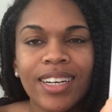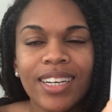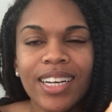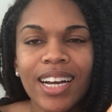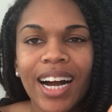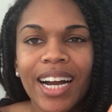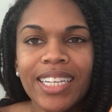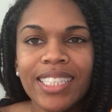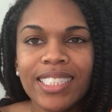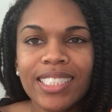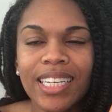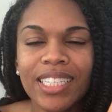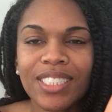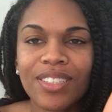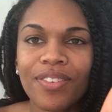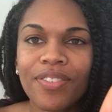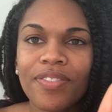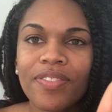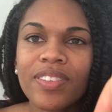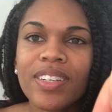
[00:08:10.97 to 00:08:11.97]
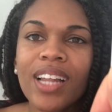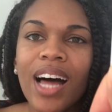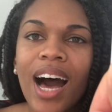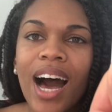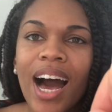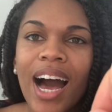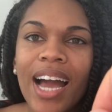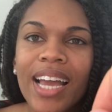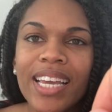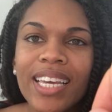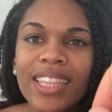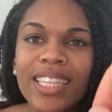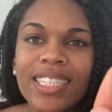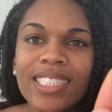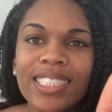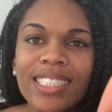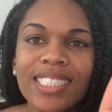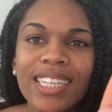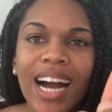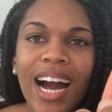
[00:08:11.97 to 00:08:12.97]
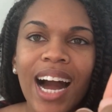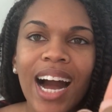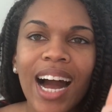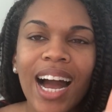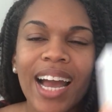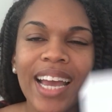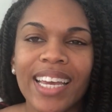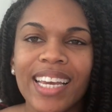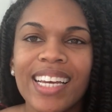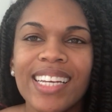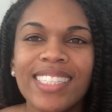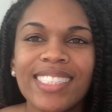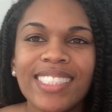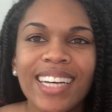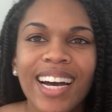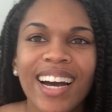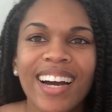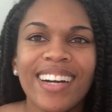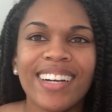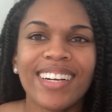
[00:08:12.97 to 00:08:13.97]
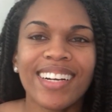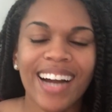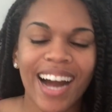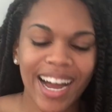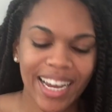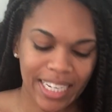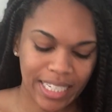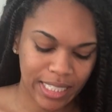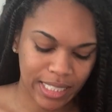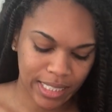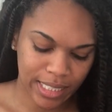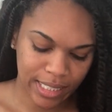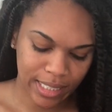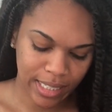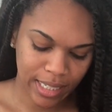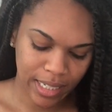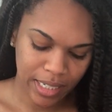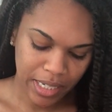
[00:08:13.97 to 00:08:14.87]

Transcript: Kites like to fly in the sky. It's a kite.